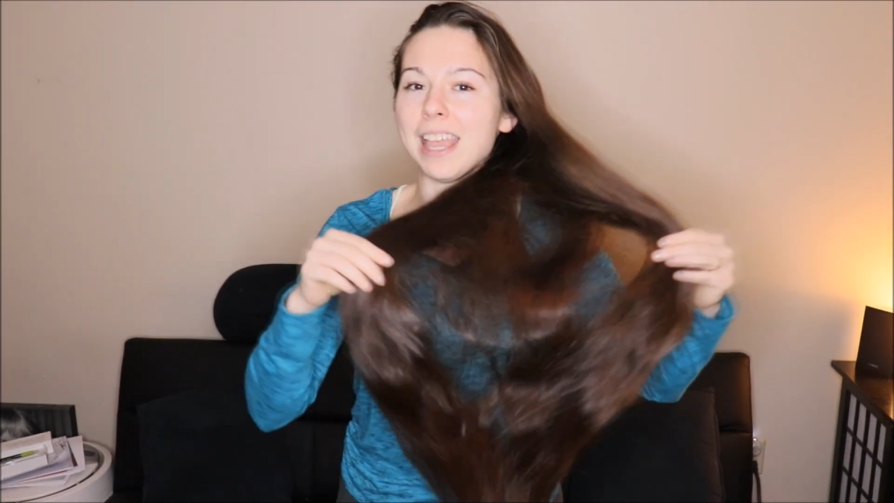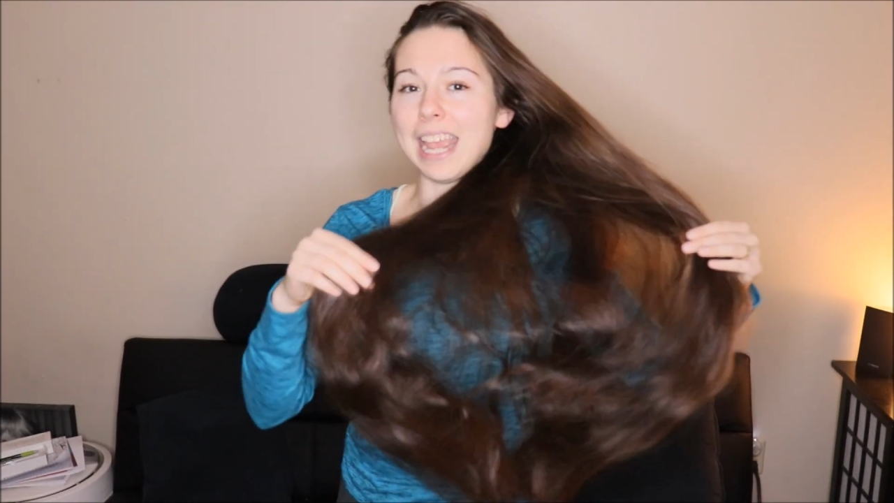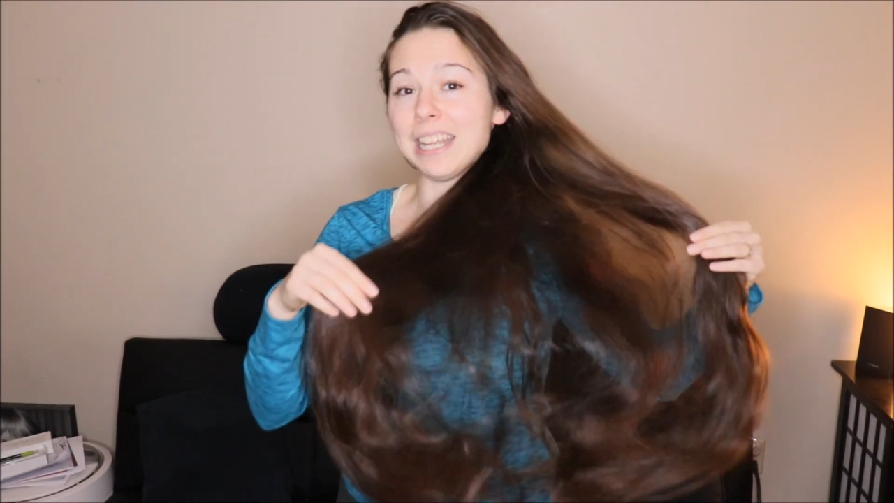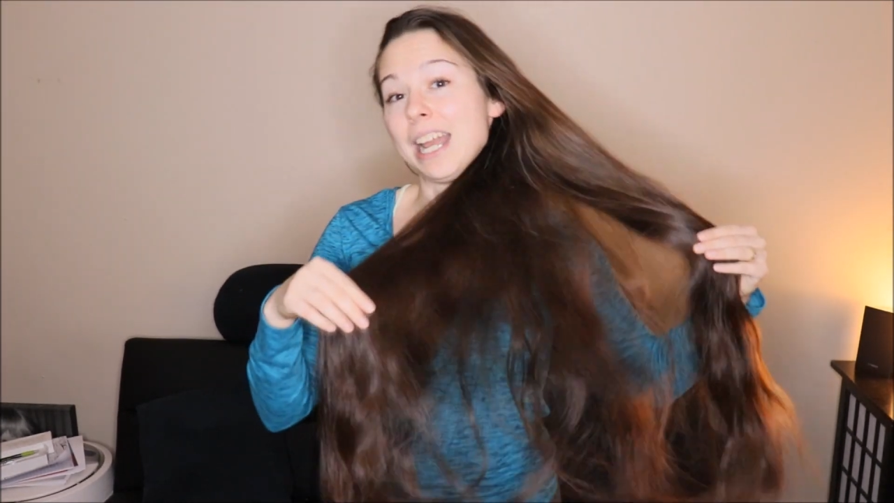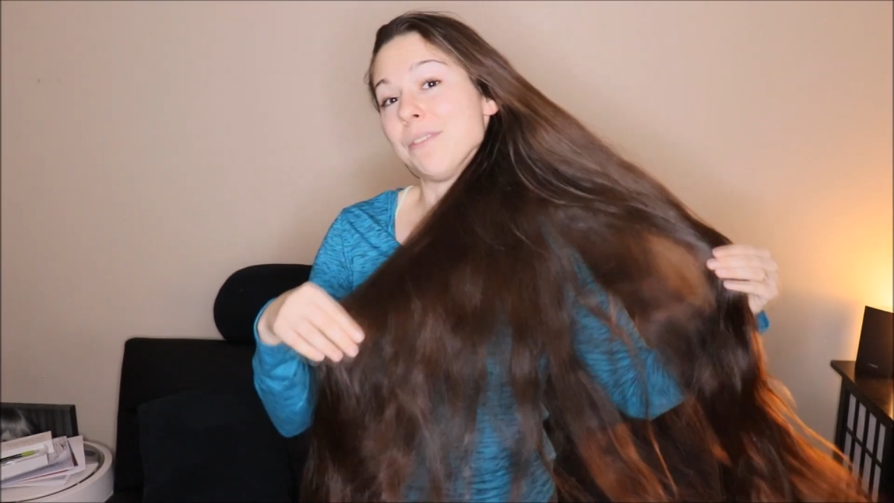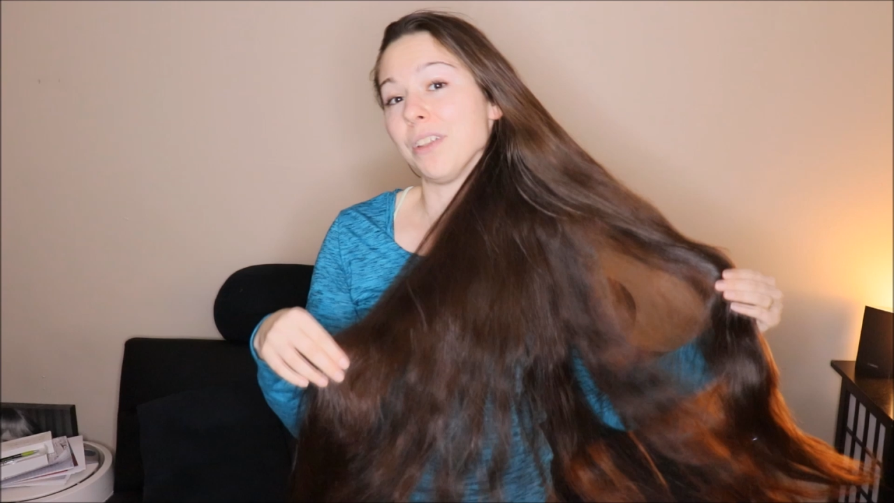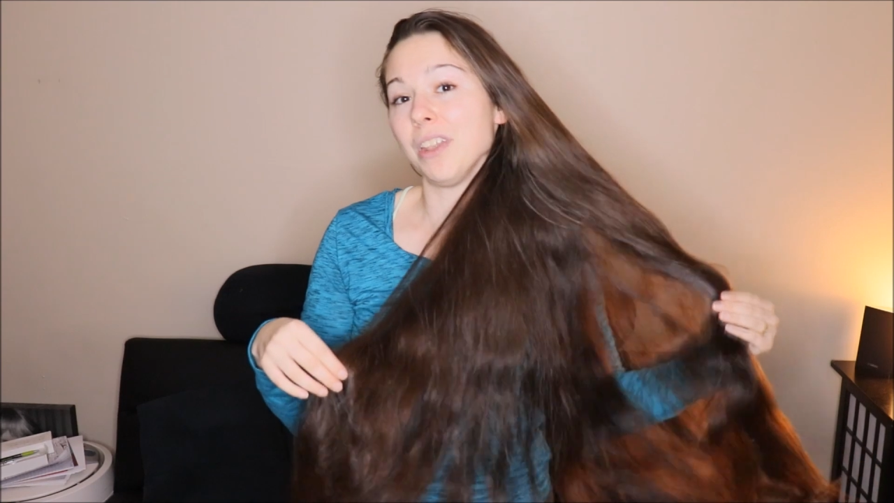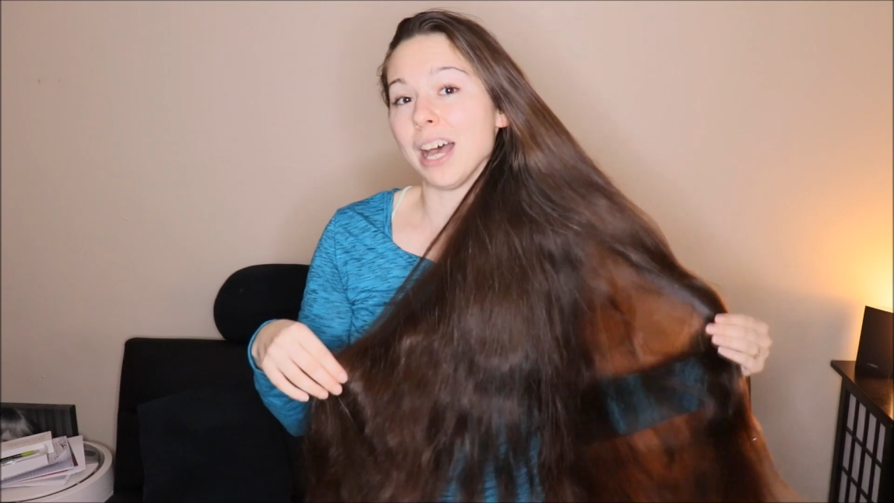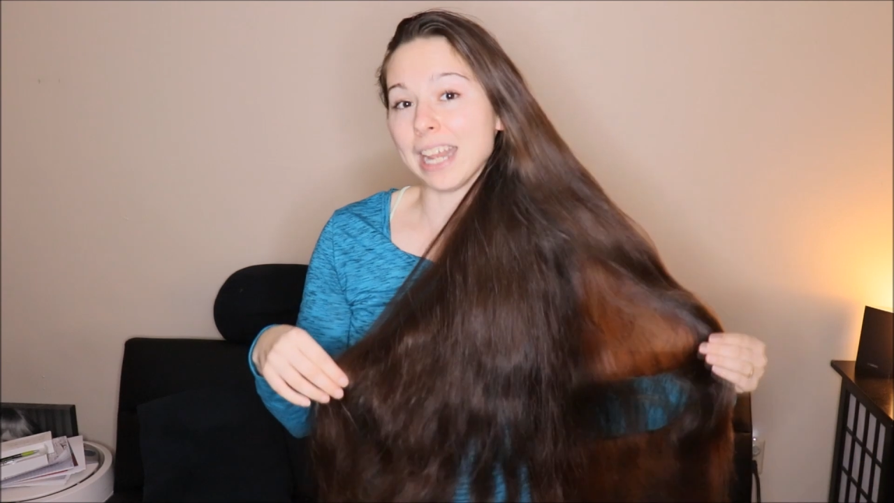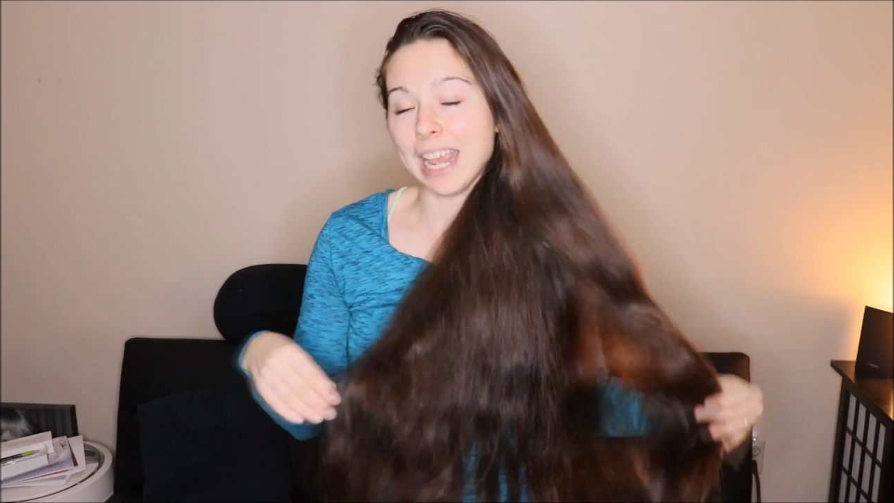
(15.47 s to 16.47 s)
and I have a
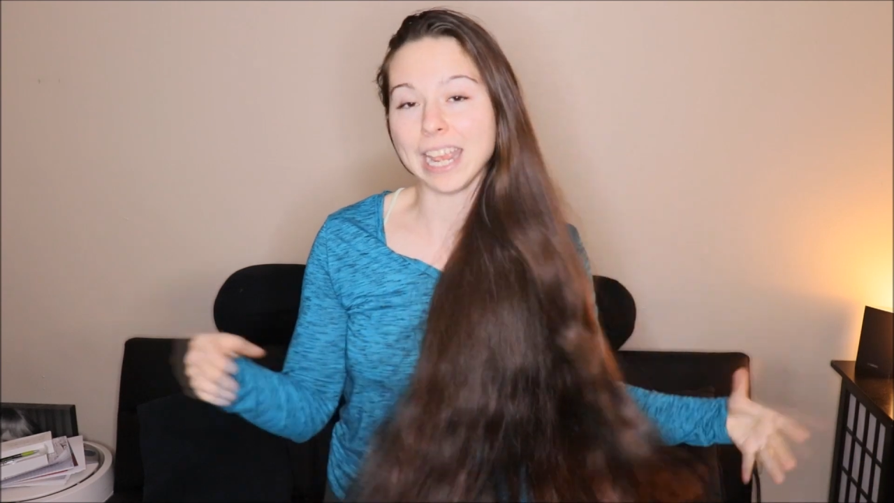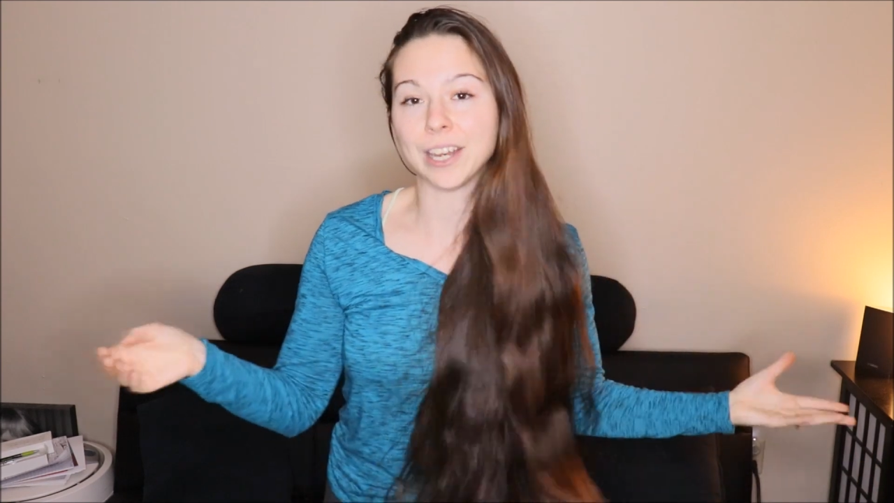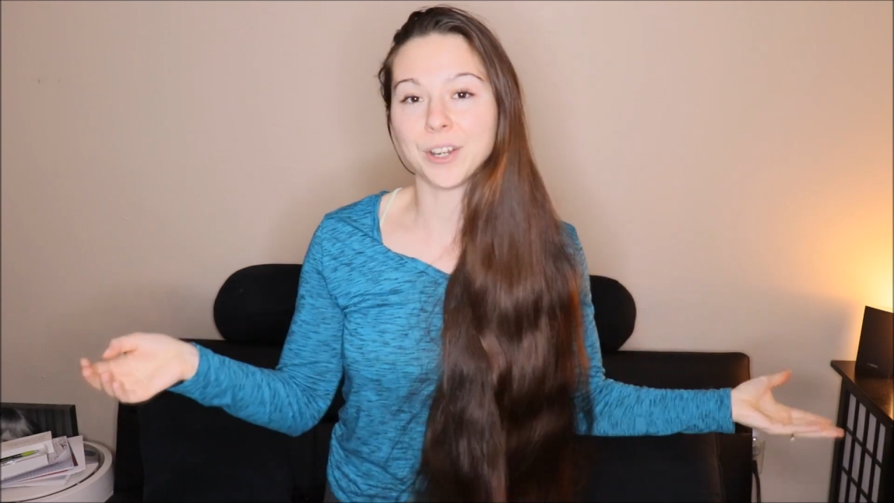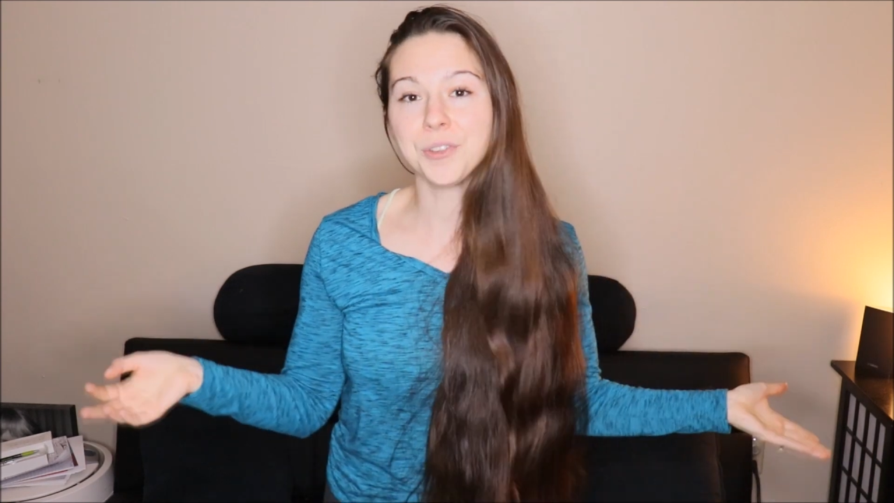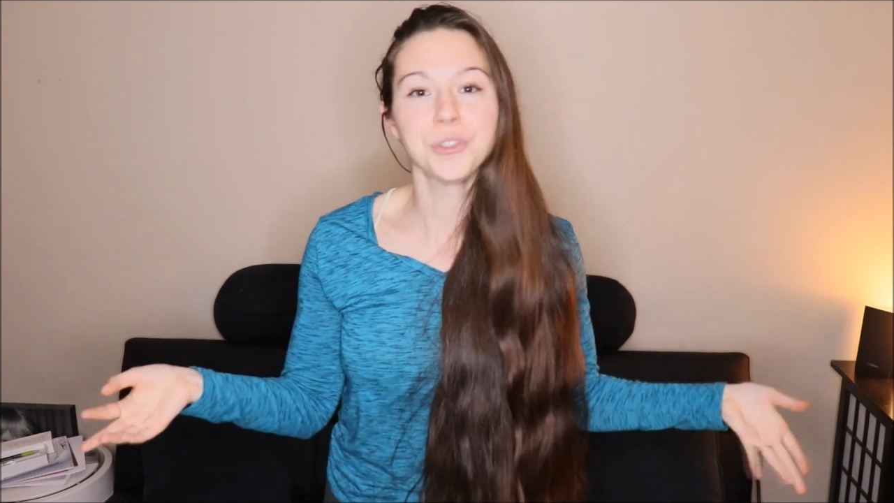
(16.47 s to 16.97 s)
lot of hair,